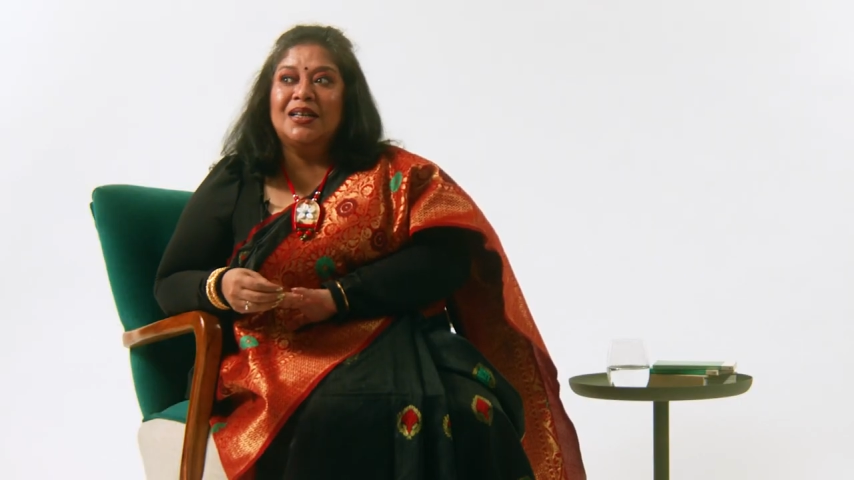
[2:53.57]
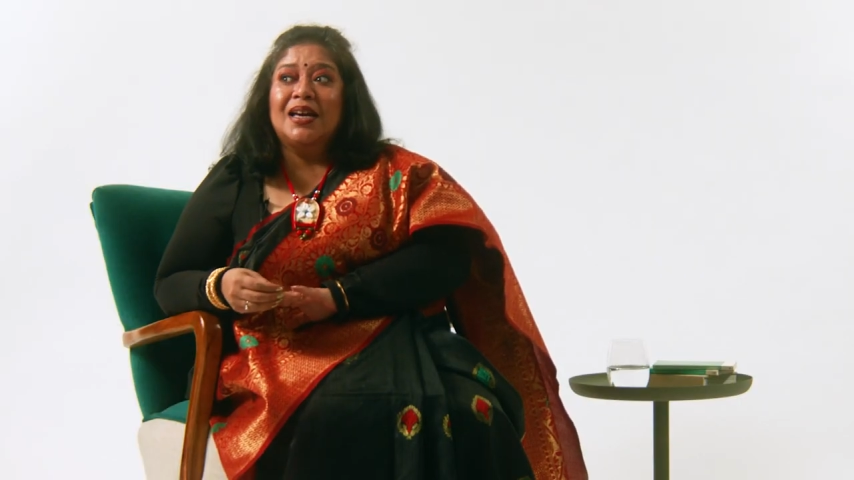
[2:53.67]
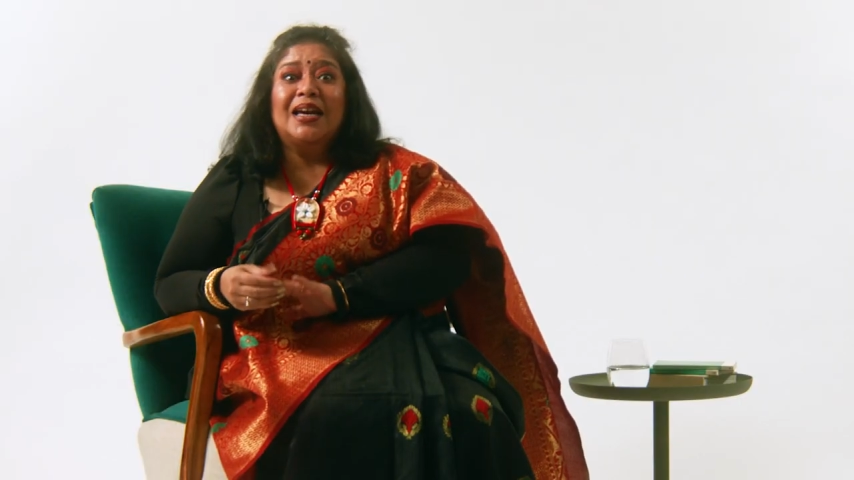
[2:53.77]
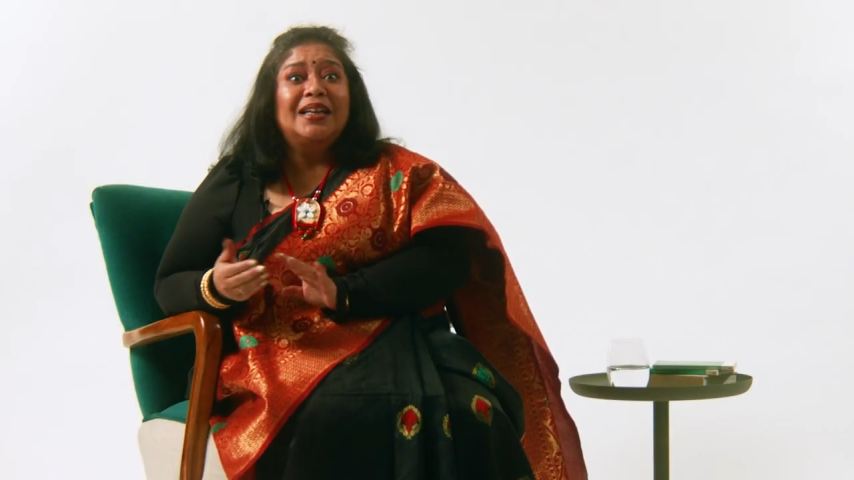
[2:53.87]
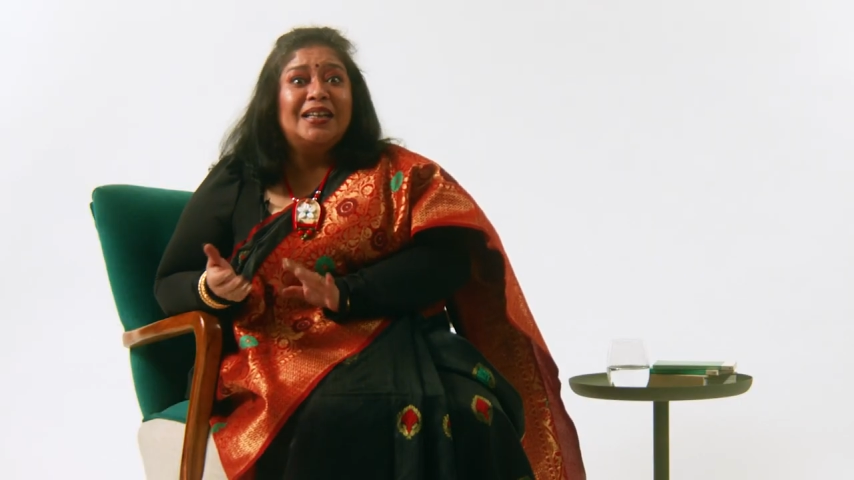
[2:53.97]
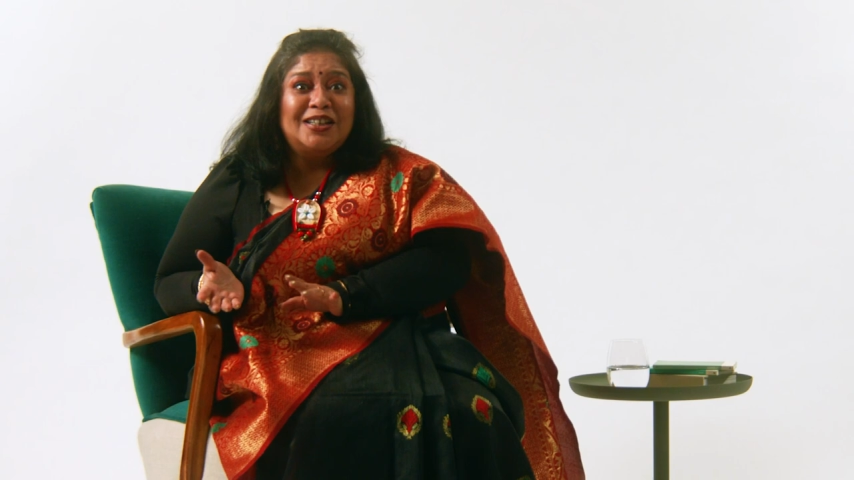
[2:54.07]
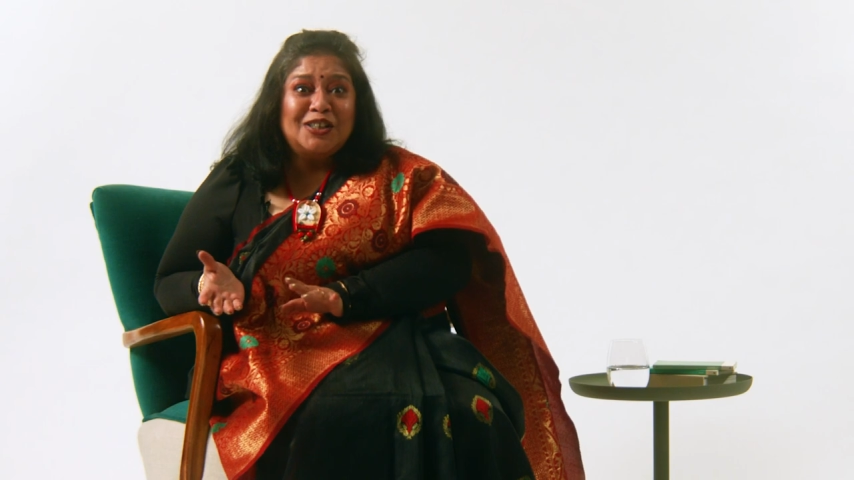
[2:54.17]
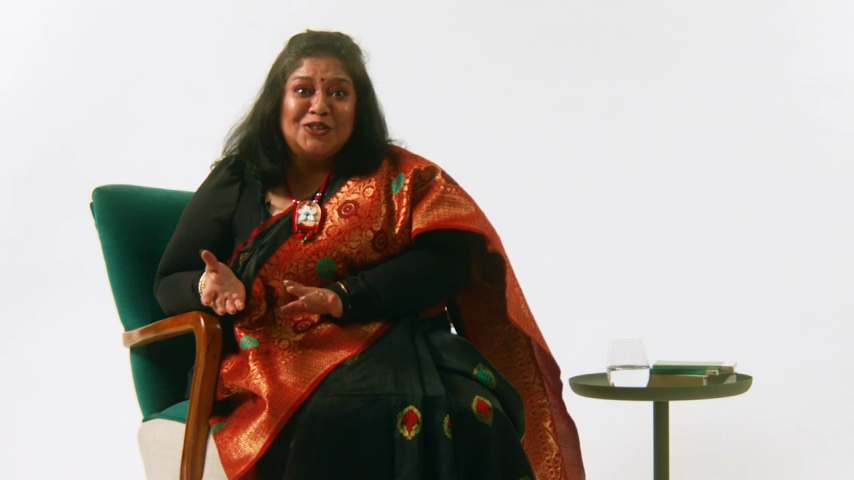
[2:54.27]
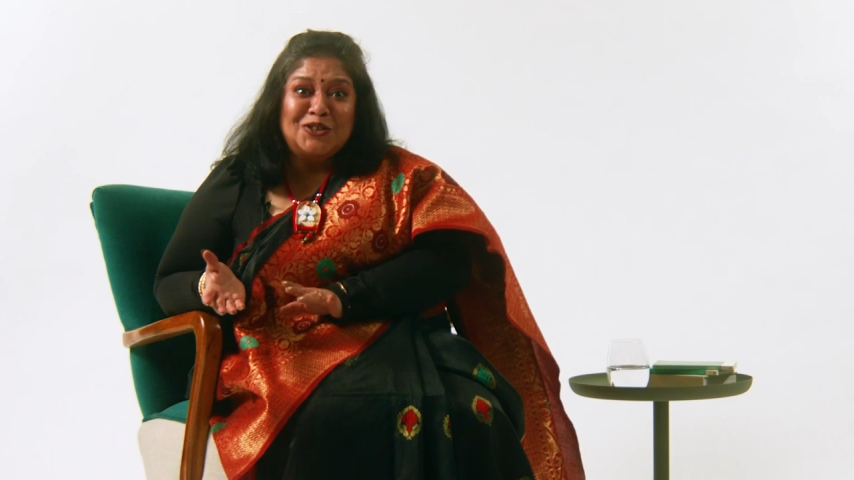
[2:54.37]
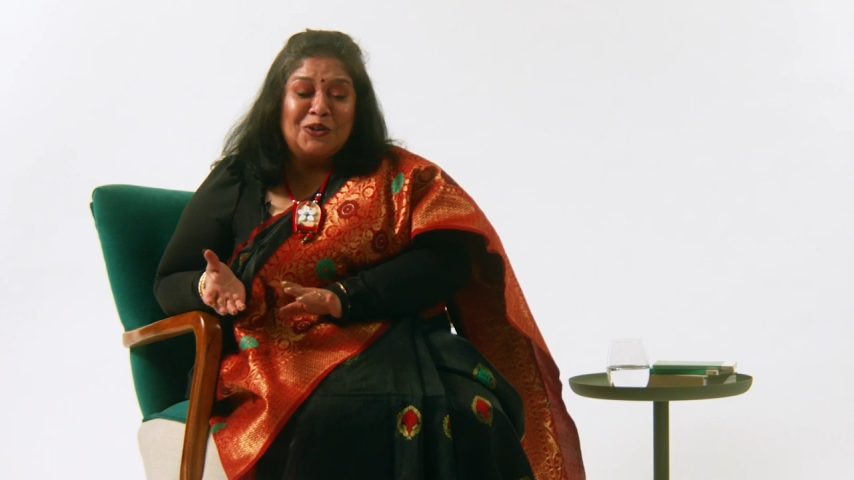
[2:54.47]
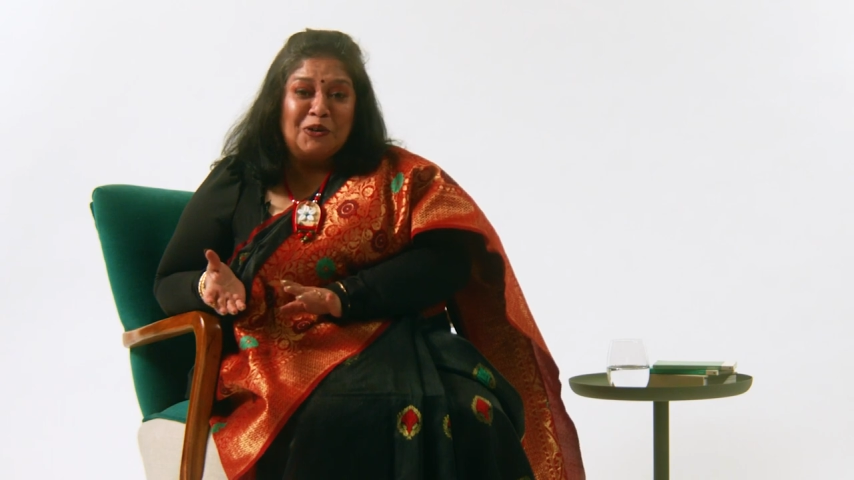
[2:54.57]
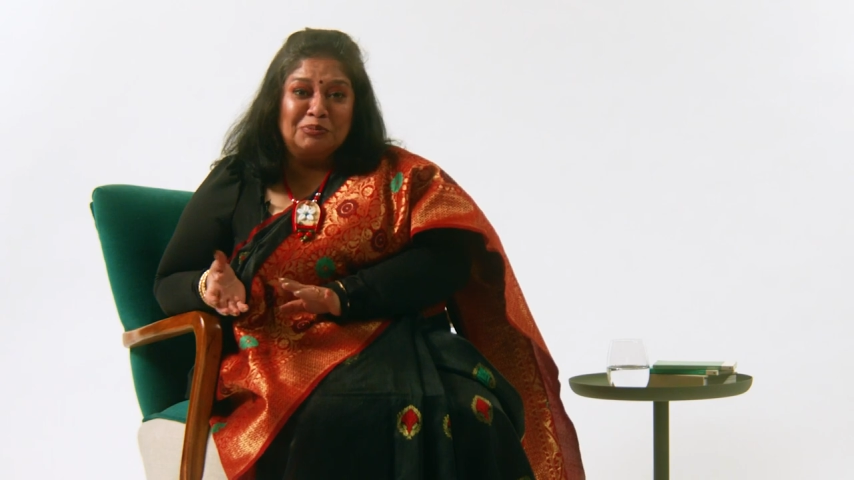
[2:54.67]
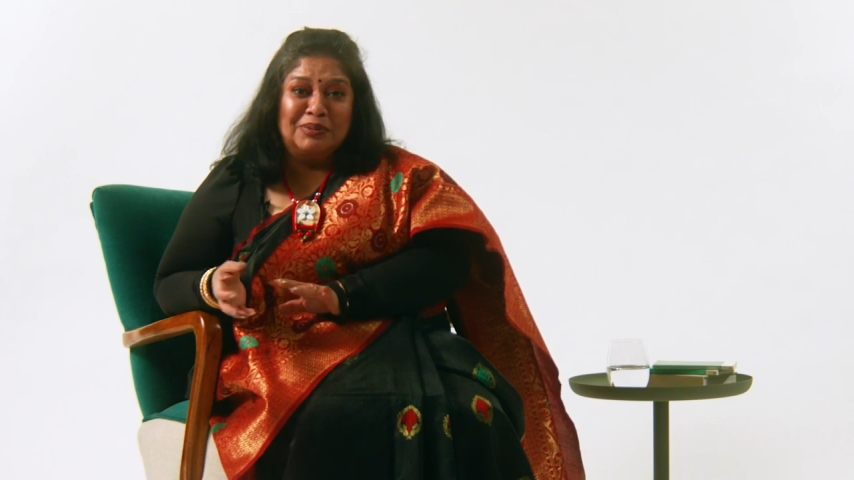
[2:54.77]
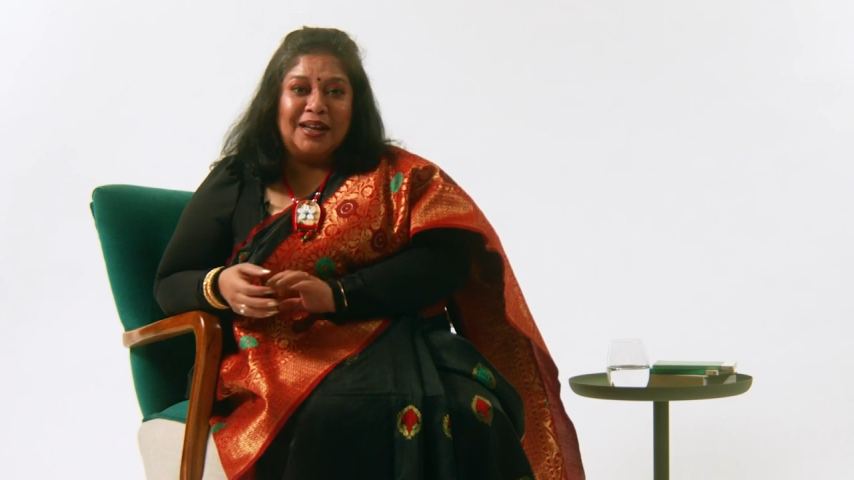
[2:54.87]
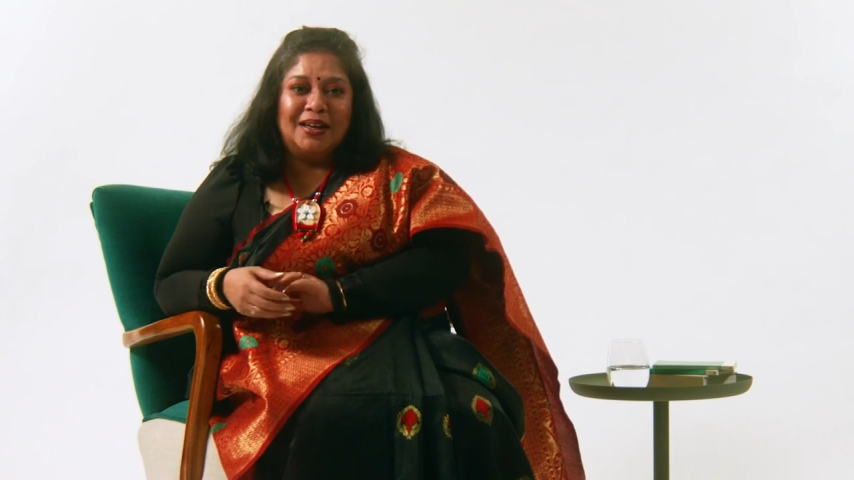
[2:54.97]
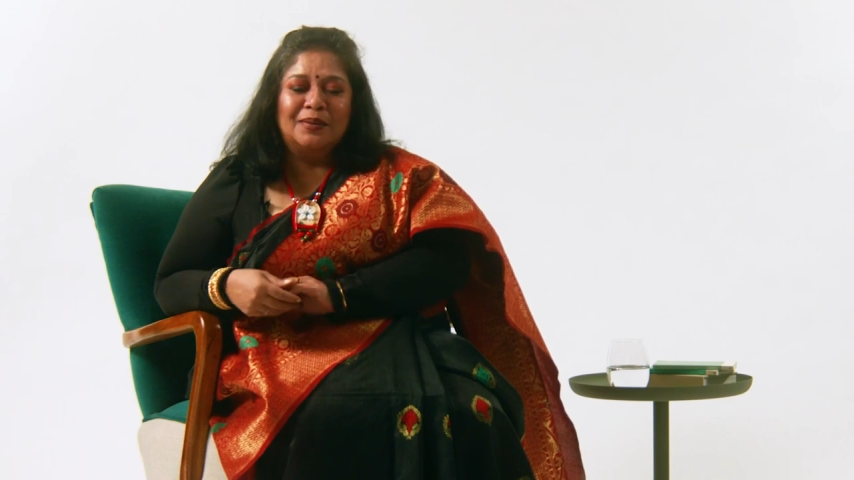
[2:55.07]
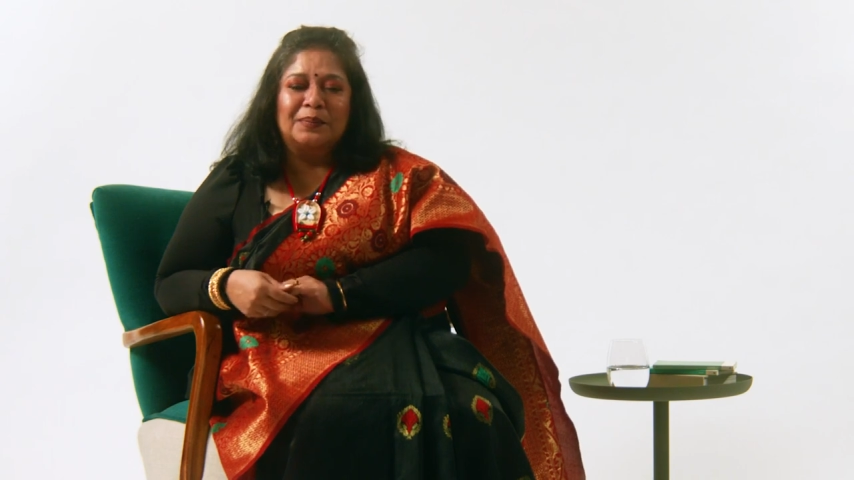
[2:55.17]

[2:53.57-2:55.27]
an Indian song playing.